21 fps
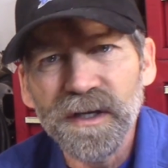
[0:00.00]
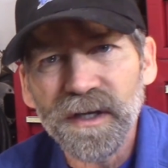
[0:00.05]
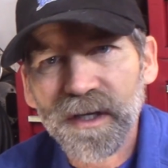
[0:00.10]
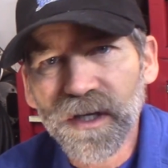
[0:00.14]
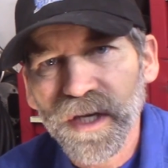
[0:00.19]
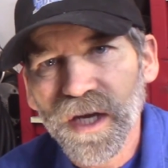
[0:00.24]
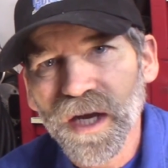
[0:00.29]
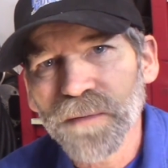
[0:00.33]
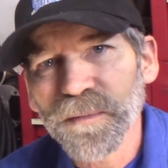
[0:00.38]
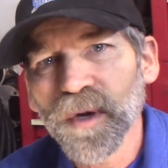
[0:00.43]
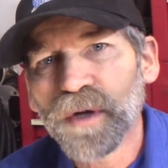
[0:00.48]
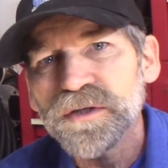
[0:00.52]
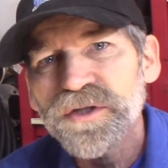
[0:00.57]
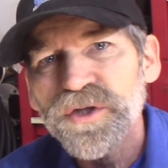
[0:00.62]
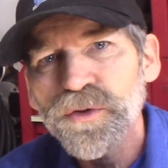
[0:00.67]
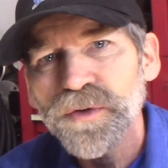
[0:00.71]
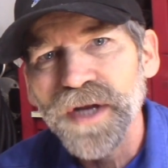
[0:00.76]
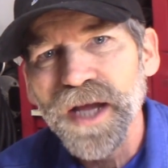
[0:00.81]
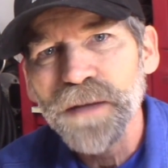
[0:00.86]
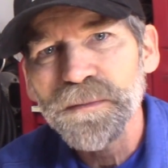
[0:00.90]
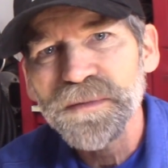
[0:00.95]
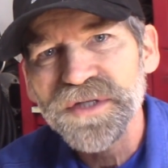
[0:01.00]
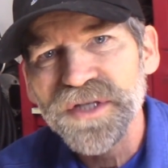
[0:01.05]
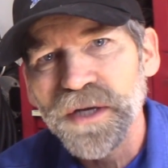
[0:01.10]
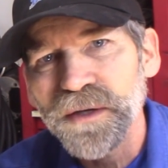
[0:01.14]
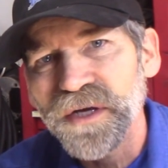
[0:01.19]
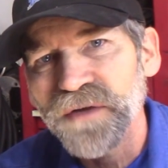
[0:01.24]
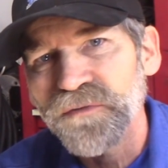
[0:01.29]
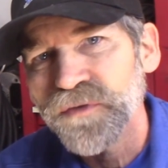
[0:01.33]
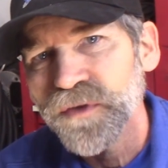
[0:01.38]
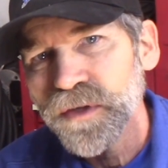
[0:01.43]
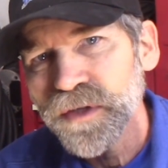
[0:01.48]
I'm also an Amazon
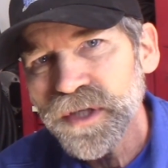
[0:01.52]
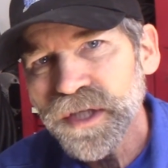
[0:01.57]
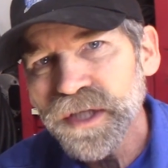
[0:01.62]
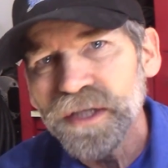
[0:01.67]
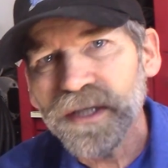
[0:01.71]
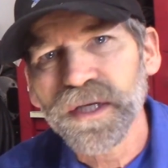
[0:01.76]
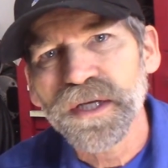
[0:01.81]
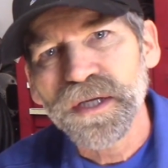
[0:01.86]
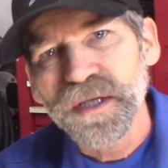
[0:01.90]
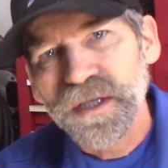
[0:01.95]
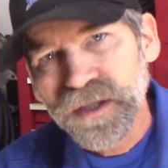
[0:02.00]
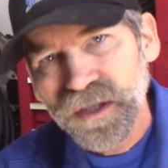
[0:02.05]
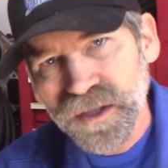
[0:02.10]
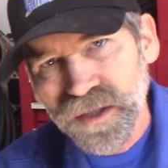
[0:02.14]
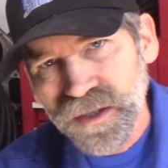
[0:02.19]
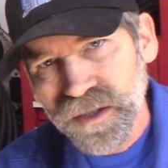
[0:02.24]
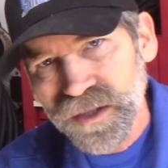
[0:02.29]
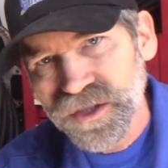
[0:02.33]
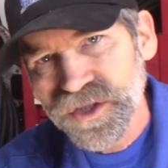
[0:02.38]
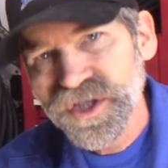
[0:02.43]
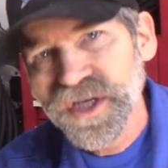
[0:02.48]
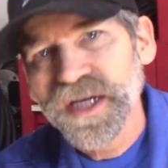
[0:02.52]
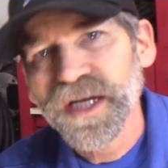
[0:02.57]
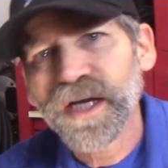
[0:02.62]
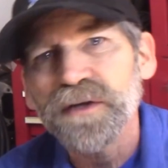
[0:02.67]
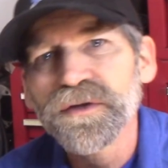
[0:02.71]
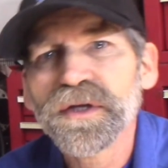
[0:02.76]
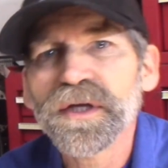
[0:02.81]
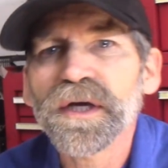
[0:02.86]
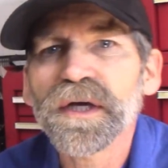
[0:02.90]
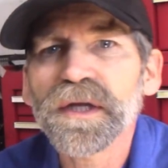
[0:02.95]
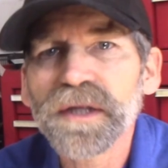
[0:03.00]
affiliate. Check out
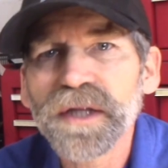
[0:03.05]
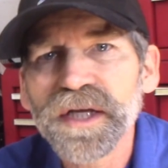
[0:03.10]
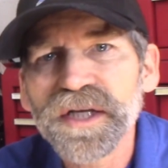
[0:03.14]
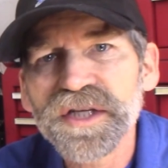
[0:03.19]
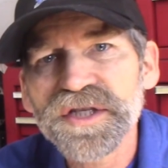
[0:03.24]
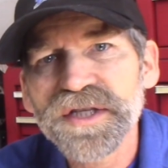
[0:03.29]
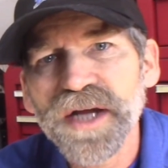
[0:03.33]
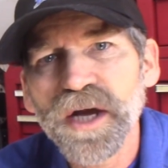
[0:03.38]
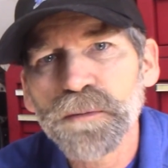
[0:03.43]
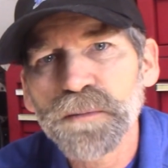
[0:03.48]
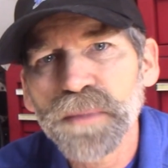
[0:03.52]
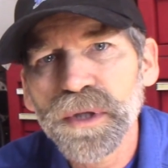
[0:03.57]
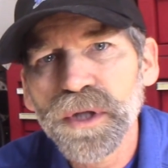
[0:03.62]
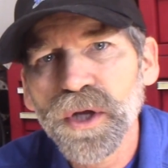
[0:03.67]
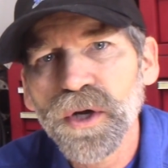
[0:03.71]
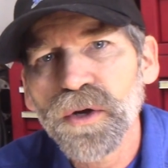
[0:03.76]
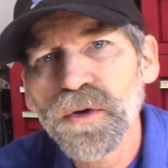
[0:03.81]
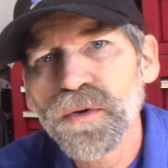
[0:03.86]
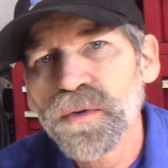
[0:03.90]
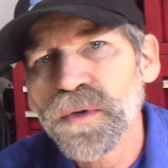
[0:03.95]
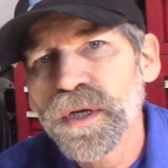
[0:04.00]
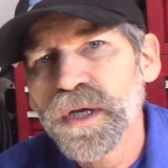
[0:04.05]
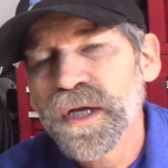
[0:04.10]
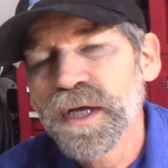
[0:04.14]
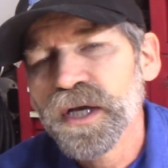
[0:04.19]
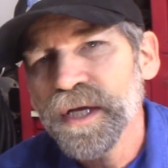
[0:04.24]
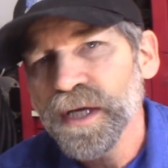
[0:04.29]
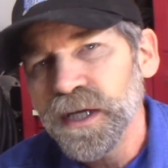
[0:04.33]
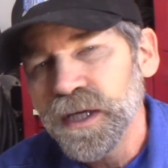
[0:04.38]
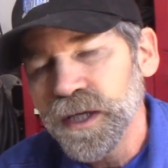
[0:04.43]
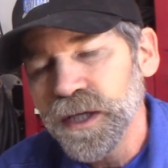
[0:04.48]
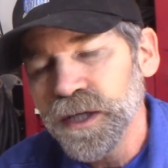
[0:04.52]
the links down below,
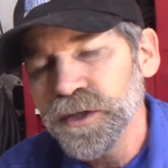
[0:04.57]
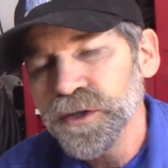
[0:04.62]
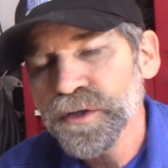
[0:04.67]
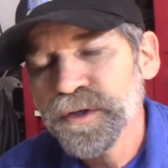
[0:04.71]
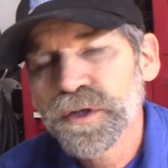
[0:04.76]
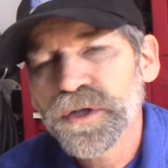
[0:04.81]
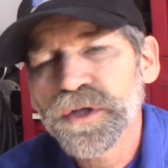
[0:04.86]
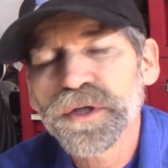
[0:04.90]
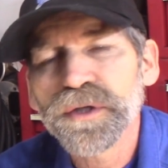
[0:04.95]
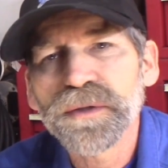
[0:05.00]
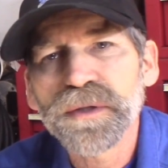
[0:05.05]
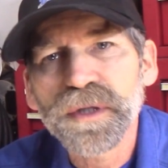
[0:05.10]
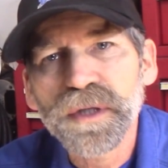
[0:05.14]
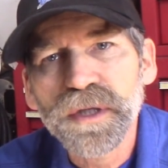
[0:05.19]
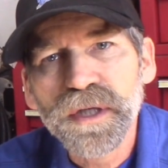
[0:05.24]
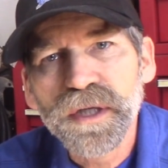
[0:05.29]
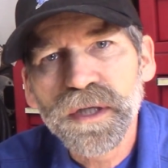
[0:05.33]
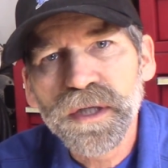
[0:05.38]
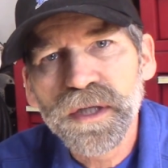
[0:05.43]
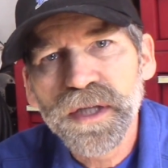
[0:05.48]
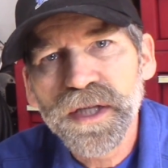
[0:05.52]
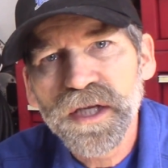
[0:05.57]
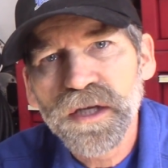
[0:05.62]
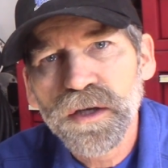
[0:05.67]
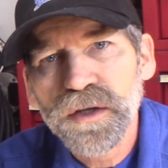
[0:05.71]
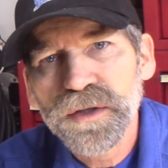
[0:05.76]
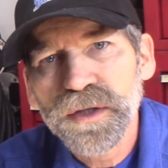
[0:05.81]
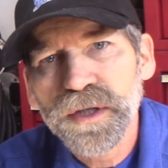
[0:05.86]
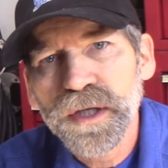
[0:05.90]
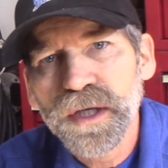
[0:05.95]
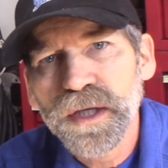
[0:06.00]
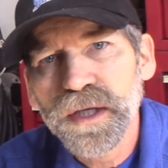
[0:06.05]
and you can click
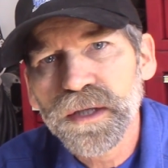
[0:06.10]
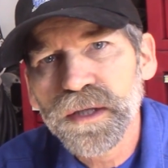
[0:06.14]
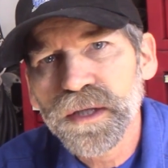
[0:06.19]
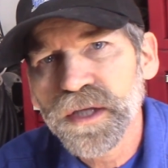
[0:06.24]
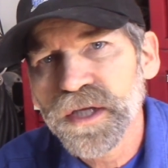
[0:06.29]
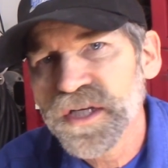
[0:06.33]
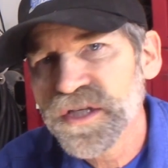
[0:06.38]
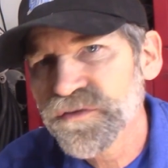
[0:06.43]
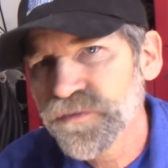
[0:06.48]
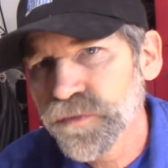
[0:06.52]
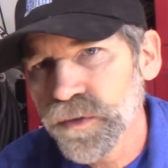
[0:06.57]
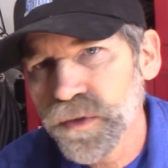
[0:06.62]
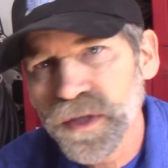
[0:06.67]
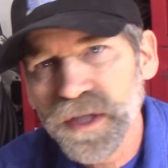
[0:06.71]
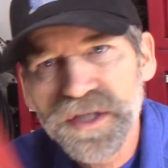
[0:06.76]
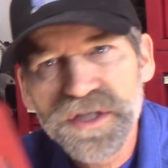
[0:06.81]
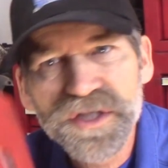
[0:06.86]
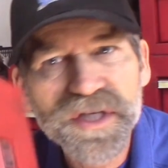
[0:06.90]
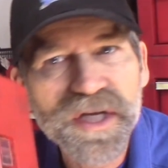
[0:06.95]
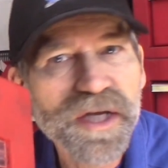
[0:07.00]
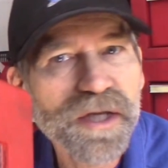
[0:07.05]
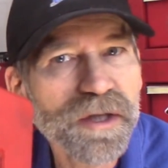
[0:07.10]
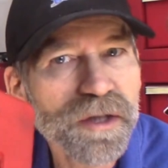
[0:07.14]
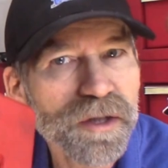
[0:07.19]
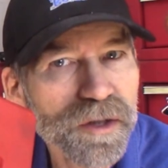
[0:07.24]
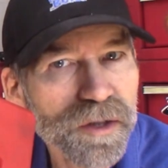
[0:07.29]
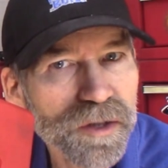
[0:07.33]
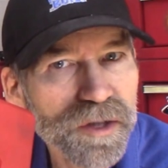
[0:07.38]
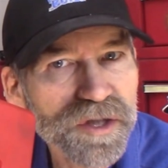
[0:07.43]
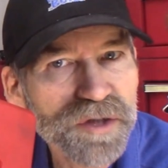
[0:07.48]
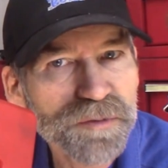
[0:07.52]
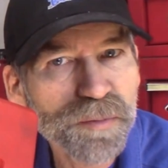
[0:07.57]
on the links for, let's say,
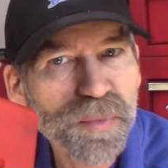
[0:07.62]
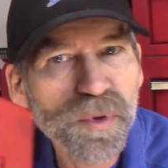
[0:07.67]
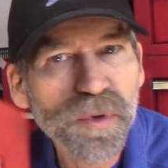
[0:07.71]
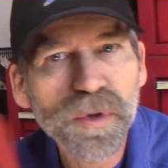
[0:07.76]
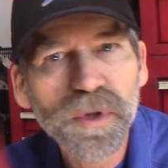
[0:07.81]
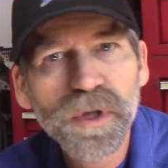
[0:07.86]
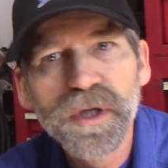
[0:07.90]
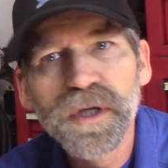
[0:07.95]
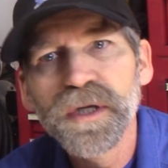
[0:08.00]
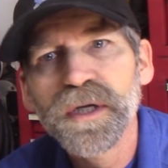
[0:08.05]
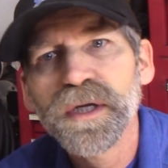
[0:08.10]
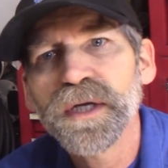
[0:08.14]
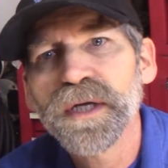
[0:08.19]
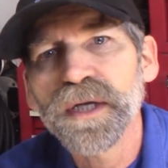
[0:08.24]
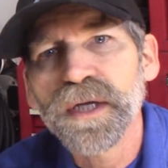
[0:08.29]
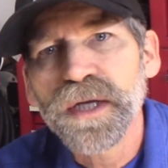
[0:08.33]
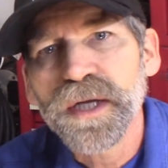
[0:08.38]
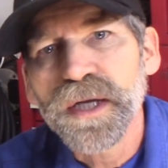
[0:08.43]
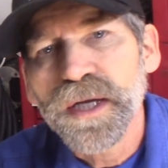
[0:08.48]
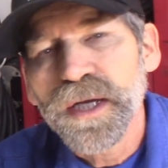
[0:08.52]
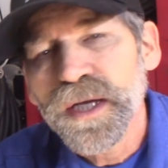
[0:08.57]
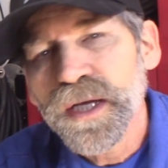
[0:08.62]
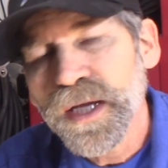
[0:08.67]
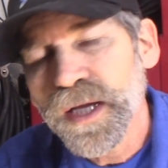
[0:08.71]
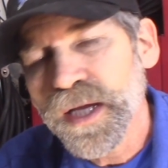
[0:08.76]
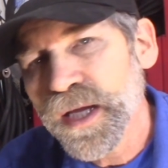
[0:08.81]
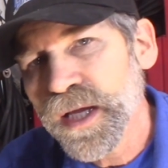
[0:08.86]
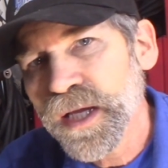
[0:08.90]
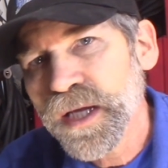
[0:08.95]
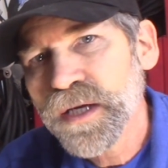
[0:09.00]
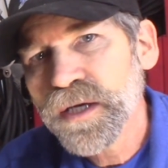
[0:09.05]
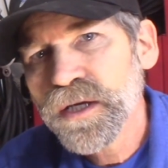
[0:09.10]
this puller,
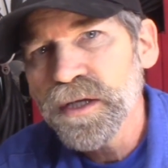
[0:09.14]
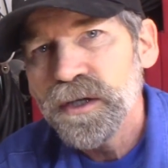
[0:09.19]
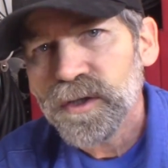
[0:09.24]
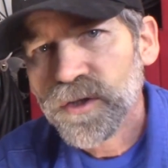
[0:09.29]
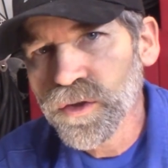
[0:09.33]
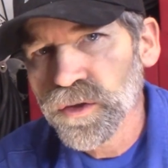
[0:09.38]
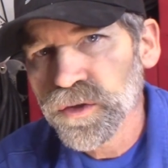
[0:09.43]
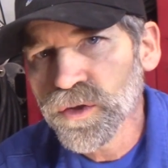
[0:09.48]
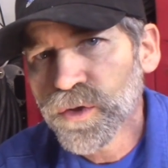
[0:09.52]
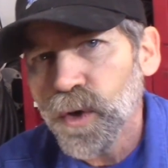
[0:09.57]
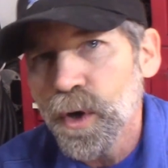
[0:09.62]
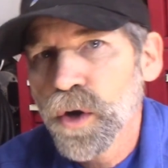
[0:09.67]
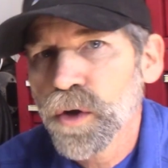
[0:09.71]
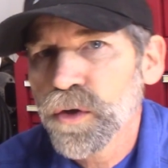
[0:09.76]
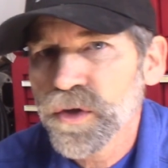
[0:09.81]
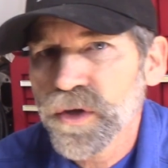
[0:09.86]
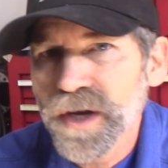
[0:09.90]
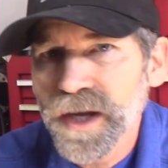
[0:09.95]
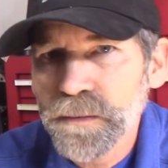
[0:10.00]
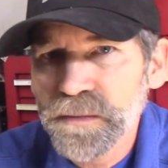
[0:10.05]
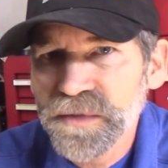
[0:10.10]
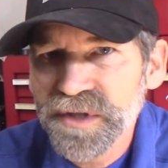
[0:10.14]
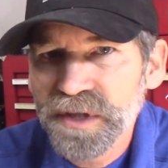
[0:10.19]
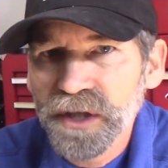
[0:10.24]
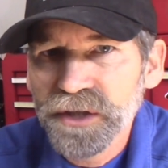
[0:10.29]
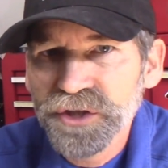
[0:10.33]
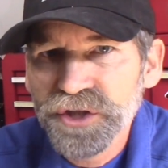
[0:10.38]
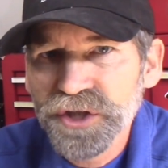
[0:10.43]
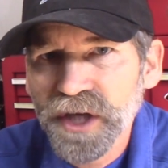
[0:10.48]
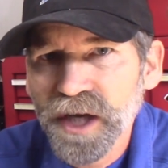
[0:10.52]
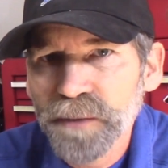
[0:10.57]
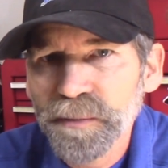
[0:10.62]
and you can do all your Amazon
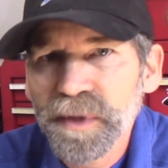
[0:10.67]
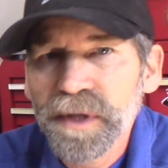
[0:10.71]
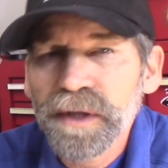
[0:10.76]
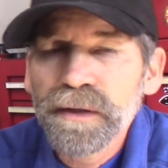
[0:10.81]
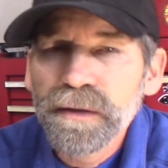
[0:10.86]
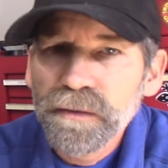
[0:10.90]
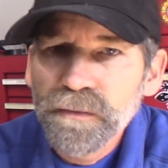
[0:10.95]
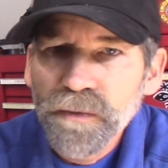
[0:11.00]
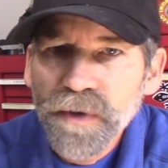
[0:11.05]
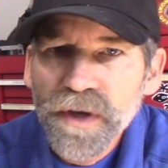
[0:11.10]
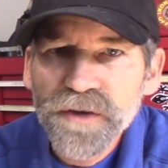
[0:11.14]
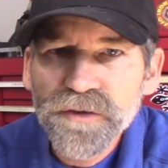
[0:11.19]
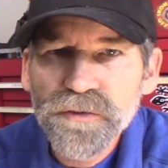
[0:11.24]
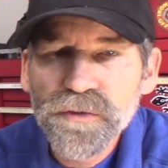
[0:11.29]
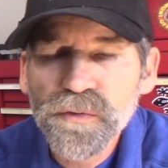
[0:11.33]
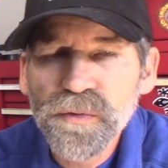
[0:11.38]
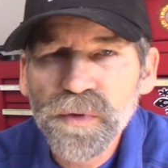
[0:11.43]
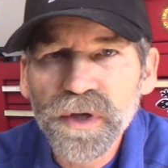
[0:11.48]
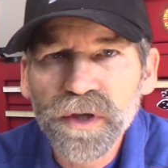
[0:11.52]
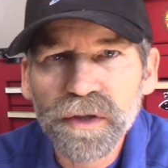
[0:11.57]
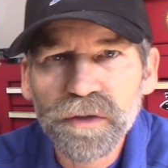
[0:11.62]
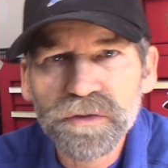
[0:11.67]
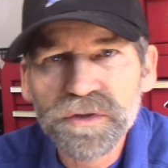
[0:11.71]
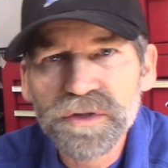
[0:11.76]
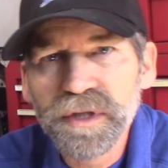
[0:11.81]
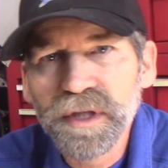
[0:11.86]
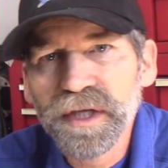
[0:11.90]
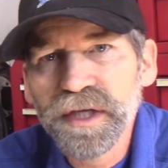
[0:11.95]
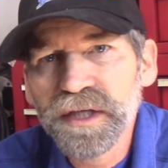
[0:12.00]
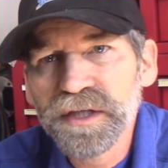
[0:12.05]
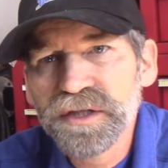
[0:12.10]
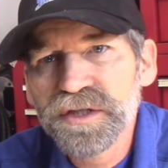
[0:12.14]
shopping right through one of those
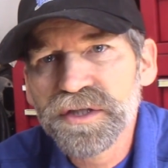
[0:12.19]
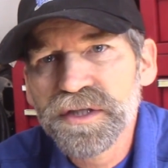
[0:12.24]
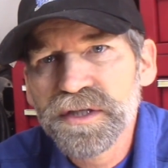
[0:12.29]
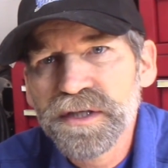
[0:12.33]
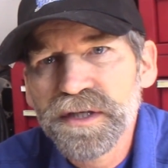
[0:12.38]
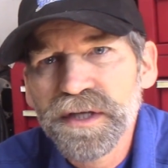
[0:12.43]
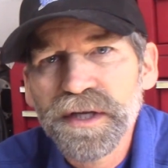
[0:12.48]
links.